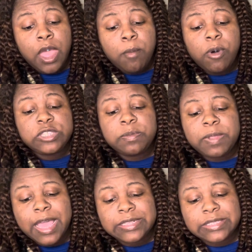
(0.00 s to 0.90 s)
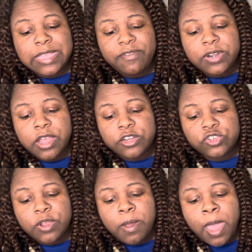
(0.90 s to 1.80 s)
Multiply
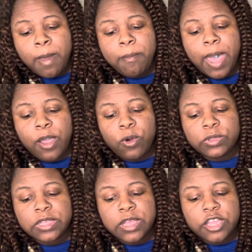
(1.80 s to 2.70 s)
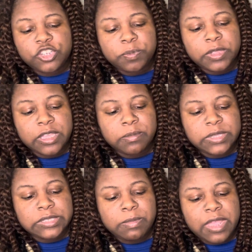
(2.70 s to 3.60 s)
700 by only 100
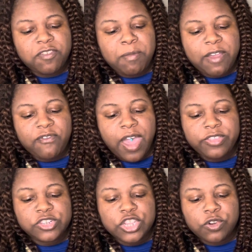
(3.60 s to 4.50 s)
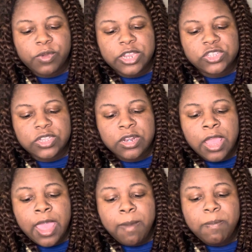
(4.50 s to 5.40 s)
polygamous men of my father's generation,
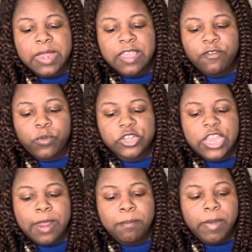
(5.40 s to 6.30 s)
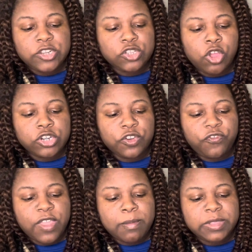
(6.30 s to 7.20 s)
many of which had much larger
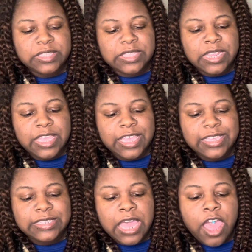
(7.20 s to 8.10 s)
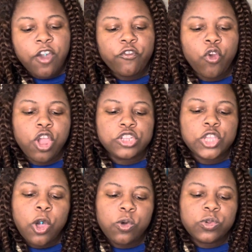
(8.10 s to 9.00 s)
families than his, for a
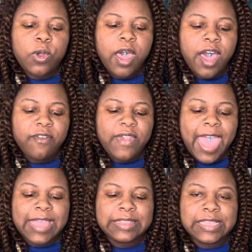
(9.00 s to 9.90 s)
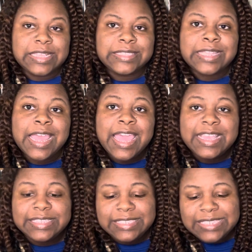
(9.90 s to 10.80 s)
total of at least
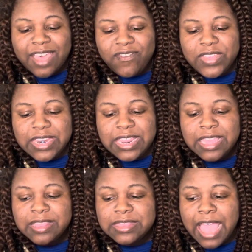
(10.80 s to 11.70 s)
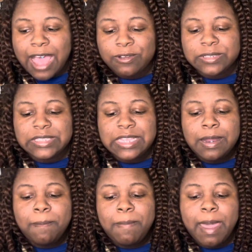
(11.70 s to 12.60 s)

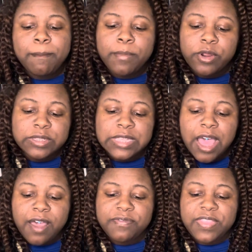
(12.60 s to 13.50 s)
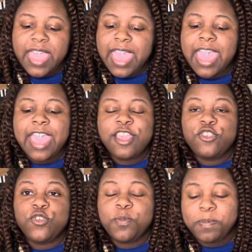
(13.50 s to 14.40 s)
70,000 members of the
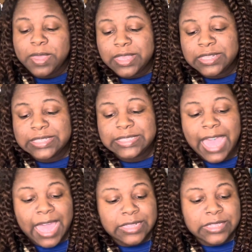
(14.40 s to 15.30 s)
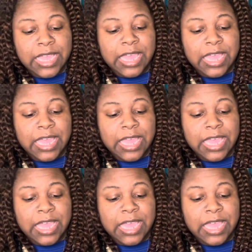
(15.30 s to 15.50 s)
AUB sect,